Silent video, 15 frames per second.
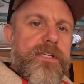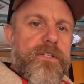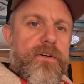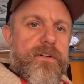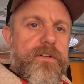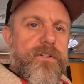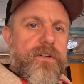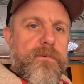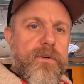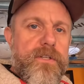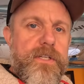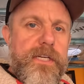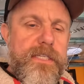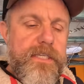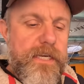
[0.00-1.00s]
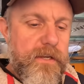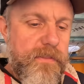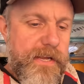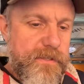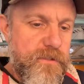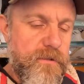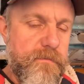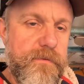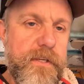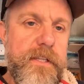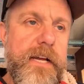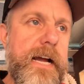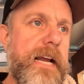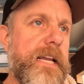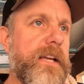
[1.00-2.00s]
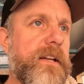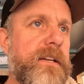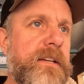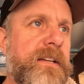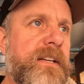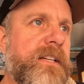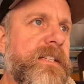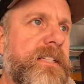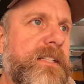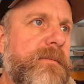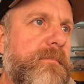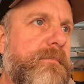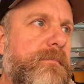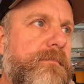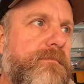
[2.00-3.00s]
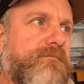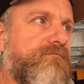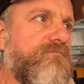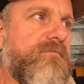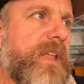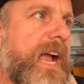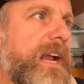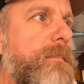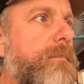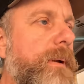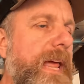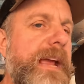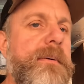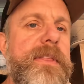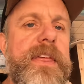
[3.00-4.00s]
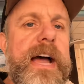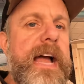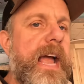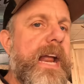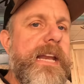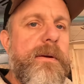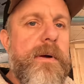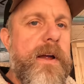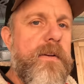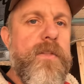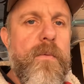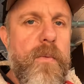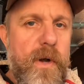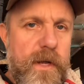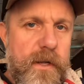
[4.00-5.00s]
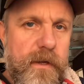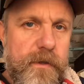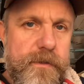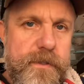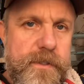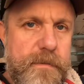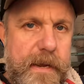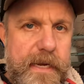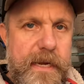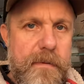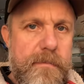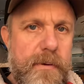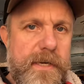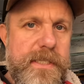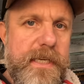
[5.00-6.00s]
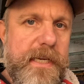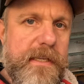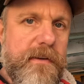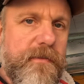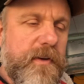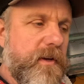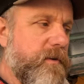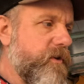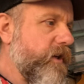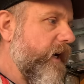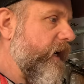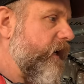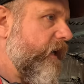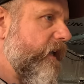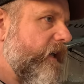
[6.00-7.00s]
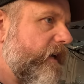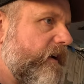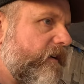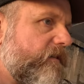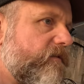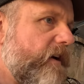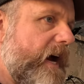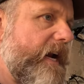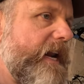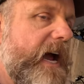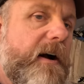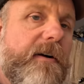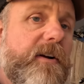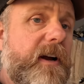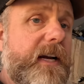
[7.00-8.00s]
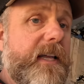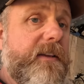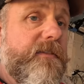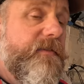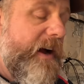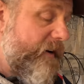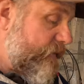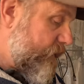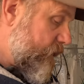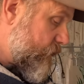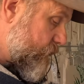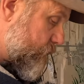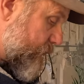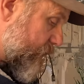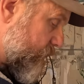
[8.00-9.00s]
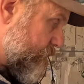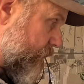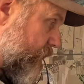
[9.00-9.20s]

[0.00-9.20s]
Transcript: need to go into too much detail. That's something that I can play with that anywhere in the world to make it pretty in the future. Right now, I've got to get this van finished as quick as